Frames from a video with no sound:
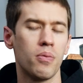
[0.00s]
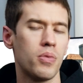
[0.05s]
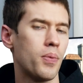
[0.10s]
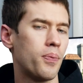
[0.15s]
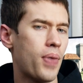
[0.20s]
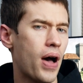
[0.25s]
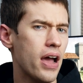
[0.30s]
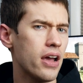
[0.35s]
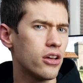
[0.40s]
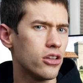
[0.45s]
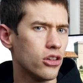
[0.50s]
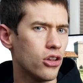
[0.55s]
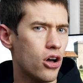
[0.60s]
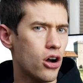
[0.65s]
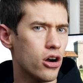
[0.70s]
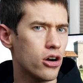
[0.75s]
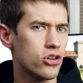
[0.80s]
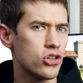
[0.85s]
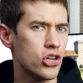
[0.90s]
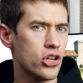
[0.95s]
but by and
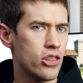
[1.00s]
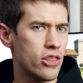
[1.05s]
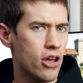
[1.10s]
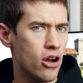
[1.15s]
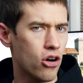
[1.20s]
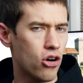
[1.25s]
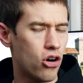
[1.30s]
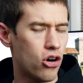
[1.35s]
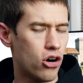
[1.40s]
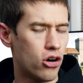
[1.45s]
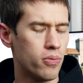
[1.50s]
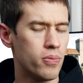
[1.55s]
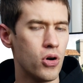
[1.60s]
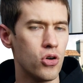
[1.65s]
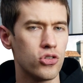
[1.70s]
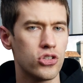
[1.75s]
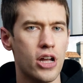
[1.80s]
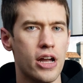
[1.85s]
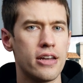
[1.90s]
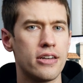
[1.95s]
large, they're
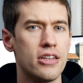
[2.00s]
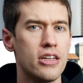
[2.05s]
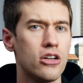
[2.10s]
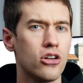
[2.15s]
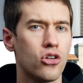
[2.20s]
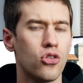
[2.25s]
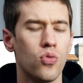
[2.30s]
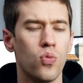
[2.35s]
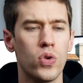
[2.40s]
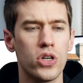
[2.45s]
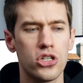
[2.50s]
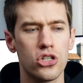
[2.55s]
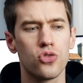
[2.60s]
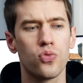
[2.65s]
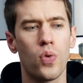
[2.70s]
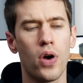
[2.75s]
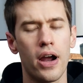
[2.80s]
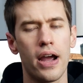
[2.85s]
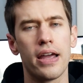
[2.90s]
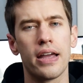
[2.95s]
almost identical, which is
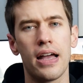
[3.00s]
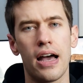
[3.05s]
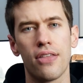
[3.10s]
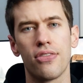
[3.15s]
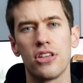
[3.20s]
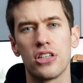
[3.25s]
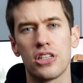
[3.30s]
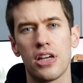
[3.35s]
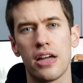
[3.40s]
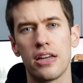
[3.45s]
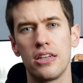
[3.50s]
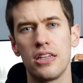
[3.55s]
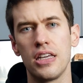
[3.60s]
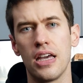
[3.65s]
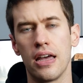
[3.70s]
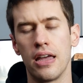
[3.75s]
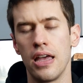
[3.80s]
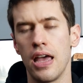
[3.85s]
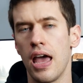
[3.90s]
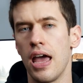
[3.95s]
where I got this
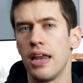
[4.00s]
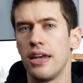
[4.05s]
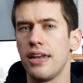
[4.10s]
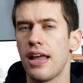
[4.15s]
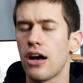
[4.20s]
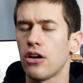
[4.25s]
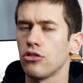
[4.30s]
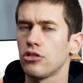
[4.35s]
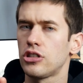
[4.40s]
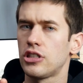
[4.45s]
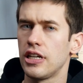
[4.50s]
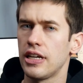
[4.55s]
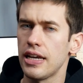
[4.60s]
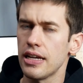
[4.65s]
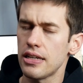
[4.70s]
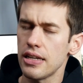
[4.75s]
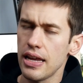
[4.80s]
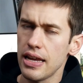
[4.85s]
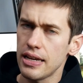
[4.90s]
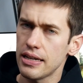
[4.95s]
idea. Now, to
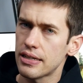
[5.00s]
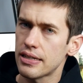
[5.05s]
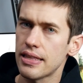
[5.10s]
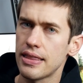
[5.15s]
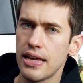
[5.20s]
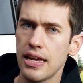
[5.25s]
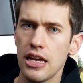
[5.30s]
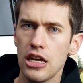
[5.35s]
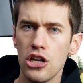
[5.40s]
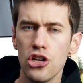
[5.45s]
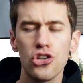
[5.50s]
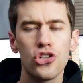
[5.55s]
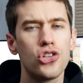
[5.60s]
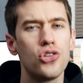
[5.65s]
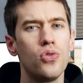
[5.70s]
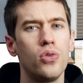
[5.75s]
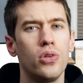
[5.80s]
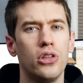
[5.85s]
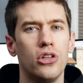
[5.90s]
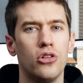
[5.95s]
get into the
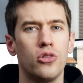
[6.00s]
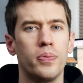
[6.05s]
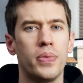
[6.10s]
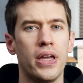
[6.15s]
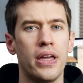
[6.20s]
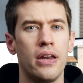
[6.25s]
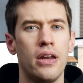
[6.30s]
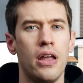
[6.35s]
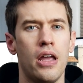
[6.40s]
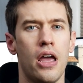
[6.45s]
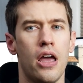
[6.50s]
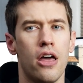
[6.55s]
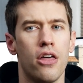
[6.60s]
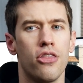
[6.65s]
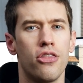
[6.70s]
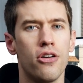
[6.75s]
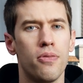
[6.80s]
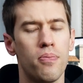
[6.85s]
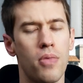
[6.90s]
issue a little bit, the